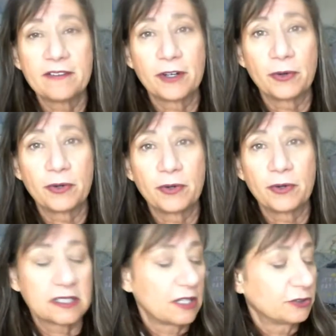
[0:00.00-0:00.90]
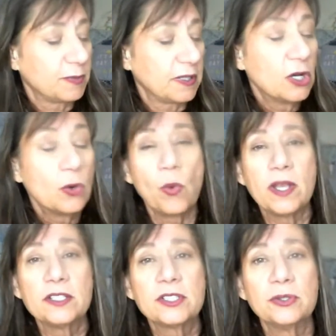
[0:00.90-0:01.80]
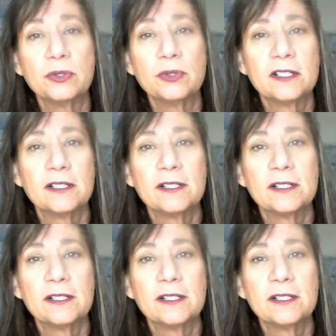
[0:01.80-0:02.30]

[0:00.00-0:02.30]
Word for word: my phone and it tells me when to